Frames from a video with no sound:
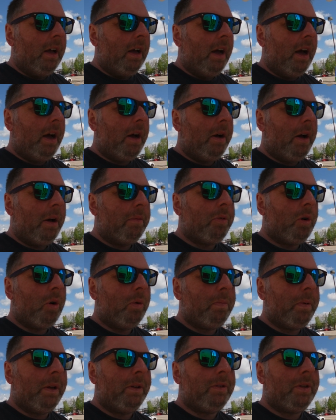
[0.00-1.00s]
I'm
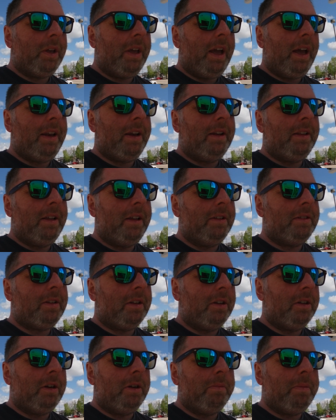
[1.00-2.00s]
hoping to get at least
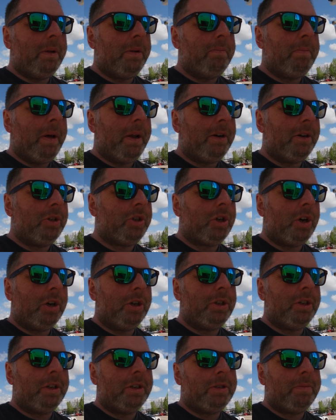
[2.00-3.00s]
a little bit better
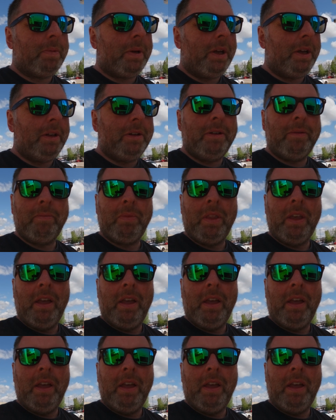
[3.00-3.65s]
charging speed,